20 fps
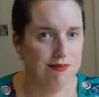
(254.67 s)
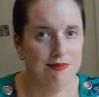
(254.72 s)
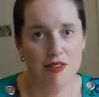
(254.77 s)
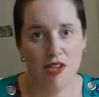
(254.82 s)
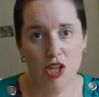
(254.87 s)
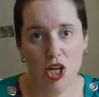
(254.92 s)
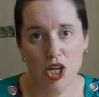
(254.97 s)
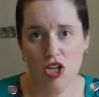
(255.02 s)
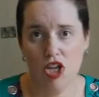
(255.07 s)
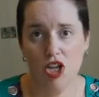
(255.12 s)

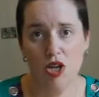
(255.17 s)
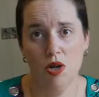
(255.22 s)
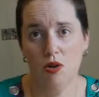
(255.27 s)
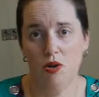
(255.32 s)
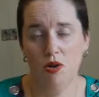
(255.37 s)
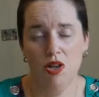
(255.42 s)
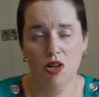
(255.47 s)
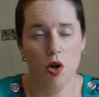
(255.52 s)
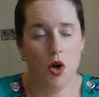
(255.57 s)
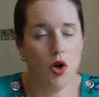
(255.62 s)
touching
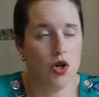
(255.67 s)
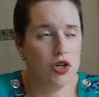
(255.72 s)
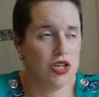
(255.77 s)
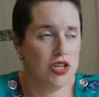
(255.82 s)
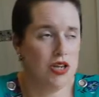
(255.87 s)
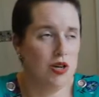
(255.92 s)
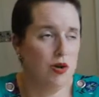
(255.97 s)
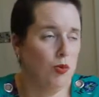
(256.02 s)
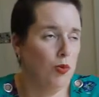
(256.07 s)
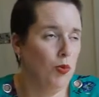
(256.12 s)
hot
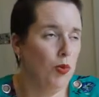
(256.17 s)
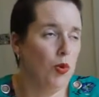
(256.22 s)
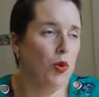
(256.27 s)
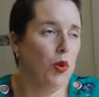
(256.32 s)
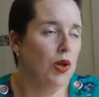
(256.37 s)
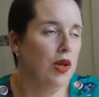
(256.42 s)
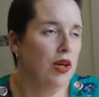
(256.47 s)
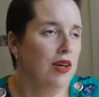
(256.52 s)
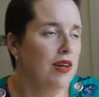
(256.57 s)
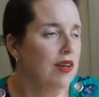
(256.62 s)

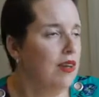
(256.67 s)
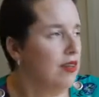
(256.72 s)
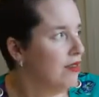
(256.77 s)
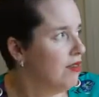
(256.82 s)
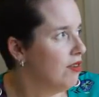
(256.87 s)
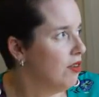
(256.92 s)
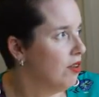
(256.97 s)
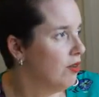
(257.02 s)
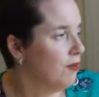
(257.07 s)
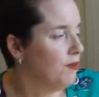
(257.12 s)
wool.
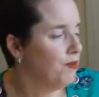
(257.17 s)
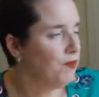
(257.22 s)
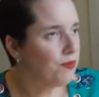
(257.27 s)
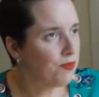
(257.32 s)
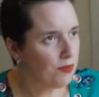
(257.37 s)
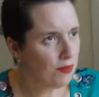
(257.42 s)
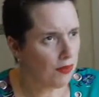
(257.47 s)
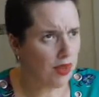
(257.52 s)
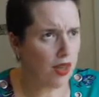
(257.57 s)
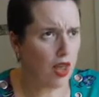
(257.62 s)
So
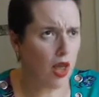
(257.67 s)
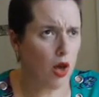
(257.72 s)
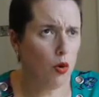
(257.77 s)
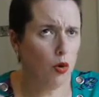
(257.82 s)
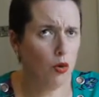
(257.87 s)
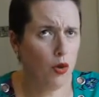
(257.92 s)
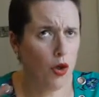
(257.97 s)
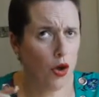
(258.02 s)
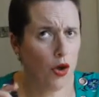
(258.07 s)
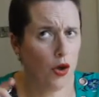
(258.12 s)

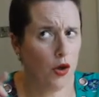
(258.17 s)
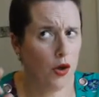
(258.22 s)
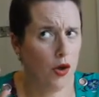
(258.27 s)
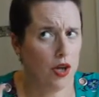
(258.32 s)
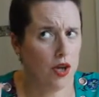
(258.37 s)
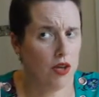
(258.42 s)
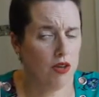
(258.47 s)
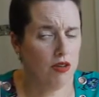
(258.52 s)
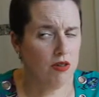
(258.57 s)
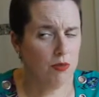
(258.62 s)
although
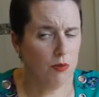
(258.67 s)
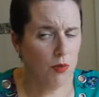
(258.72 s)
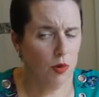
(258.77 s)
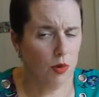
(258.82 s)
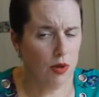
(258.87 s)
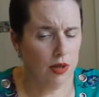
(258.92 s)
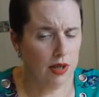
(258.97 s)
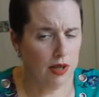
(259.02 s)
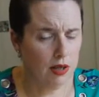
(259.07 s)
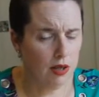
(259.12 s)

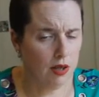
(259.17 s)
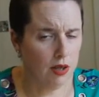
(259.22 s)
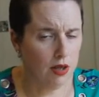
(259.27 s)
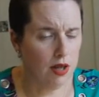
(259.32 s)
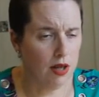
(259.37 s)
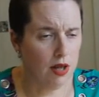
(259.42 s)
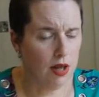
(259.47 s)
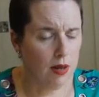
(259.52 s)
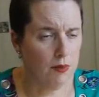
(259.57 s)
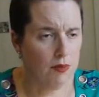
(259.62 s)
small
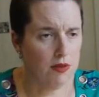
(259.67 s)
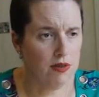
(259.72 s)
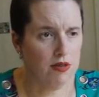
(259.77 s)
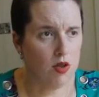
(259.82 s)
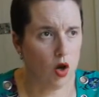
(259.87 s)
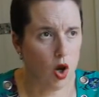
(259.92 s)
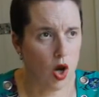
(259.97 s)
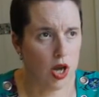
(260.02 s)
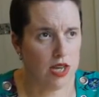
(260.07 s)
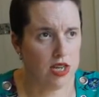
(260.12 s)
little
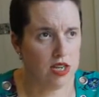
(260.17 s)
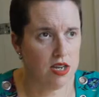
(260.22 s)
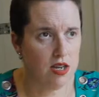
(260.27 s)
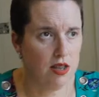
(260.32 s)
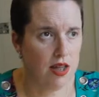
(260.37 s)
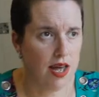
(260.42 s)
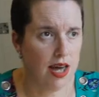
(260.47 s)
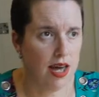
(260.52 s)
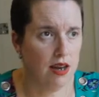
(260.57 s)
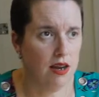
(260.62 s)
side to
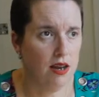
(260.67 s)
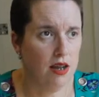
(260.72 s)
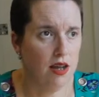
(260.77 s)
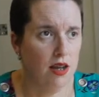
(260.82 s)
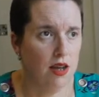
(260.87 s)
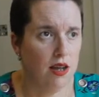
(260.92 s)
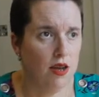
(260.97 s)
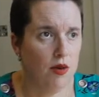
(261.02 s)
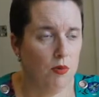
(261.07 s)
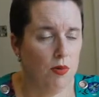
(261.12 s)
that,
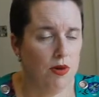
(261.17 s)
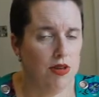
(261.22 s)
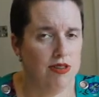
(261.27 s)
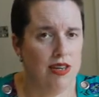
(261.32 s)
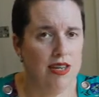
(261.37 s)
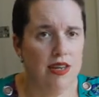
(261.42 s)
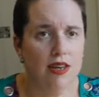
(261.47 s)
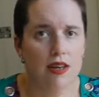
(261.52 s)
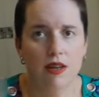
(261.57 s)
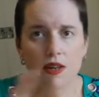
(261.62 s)
we
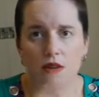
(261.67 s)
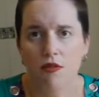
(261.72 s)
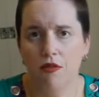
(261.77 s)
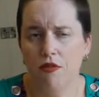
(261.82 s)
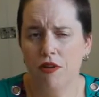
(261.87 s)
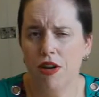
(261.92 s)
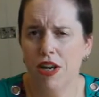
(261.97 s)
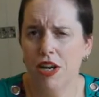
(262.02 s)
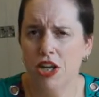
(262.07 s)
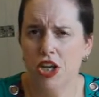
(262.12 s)
did
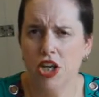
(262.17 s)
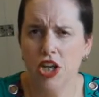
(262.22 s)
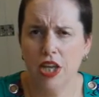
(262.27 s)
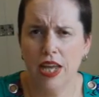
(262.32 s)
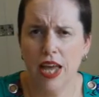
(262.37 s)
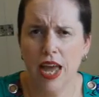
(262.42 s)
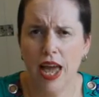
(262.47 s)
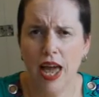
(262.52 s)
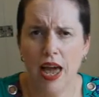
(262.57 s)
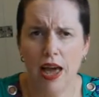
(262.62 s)

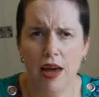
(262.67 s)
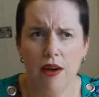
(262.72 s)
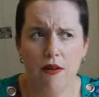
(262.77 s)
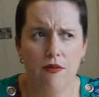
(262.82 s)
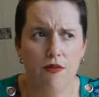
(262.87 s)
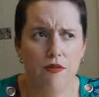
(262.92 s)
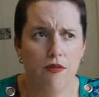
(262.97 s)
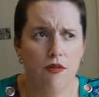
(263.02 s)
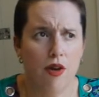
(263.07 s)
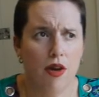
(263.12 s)
freakishly
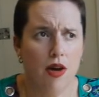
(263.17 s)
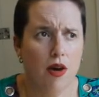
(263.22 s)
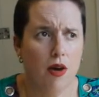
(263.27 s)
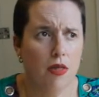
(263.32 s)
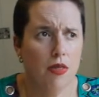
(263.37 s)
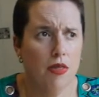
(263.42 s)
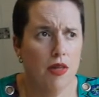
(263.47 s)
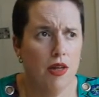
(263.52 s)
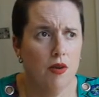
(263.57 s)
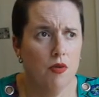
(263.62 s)
have, I
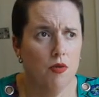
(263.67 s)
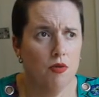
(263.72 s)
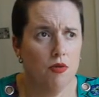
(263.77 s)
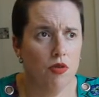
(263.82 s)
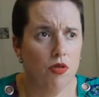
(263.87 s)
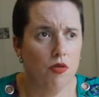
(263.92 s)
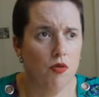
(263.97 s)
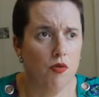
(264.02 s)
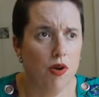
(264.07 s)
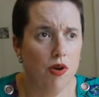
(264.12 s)
think it was
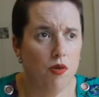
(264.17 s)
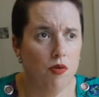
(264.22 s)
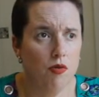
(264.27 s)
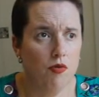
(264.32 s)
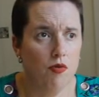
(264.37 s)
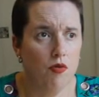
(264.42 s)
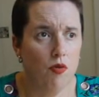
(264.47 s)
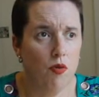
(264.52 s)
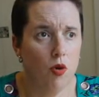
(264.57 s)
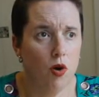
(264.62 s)
3 or
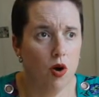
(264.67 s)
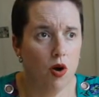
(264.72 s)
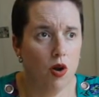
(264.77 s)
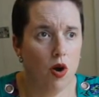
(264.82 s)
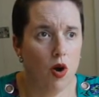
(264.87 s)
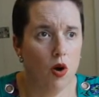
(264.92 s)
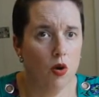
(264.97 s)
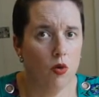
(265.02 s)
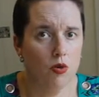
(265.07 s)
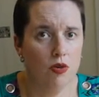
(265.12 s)
4
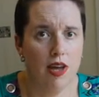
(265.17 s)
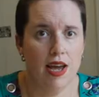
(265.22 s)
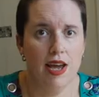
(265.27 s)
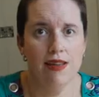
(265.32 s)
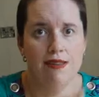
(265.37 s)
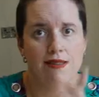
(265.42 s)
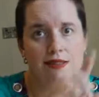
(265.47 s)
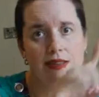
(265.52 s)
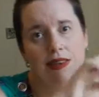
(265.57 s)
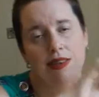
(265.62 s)
cold
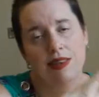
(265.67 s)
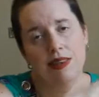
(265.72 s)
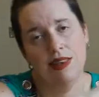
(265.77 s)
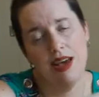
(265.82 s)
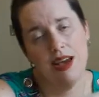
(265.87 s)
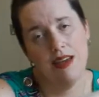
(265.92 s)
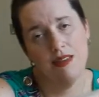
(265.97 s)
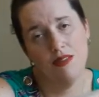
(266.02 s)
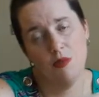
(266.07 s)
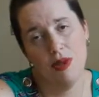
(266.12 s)
days
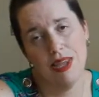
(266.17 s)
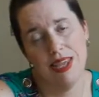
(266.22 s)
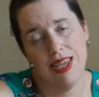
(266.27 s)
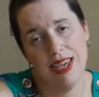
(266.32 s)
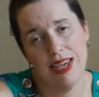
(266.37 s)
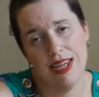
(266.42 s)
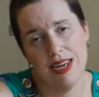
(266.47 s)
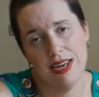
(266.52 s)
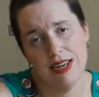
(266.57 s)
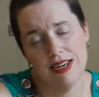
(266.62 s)
last
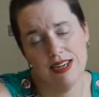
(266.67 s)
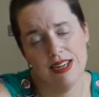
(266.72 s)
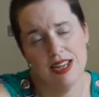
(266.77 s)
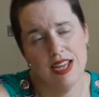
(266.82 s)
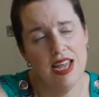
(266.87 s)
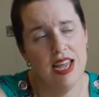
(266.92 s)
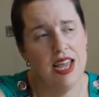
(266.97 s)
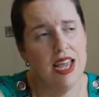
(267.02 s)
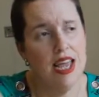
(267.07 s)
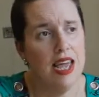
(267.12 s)
weekend,
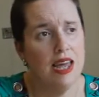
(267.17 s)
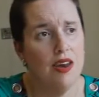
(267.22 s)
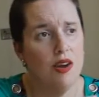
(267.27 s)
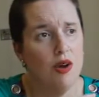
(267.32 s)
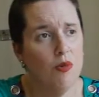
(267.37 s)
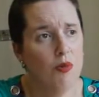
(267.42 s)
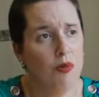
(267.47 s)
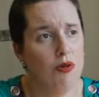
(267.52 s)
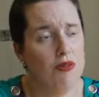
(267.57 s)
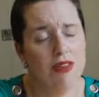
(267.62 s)
and
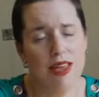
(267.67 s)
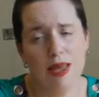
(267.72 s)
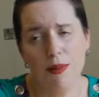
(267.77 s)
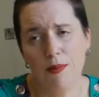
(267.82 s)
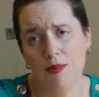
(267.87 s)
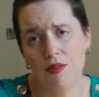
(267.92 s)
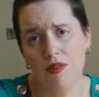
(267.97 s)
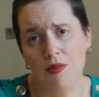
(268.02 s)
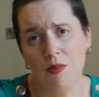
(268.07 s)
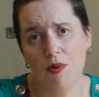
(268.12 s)
I was
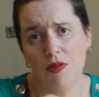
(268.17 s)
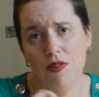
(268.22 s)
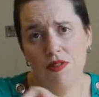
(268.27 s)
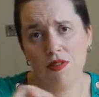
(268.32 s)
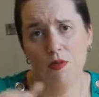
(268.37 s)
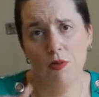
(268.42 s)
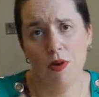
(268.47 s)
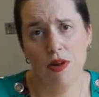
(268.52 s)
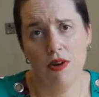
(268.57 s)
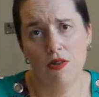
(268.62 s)
able to put a
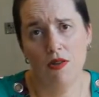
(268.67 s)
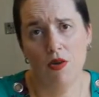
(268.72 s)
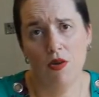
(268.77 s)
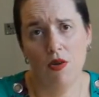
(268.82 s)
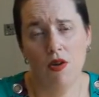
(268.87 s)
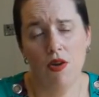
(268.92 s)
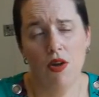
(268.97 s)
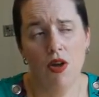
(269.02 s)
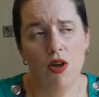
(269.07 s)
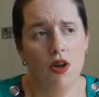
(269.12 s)
sweater
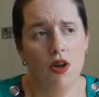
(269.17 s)
on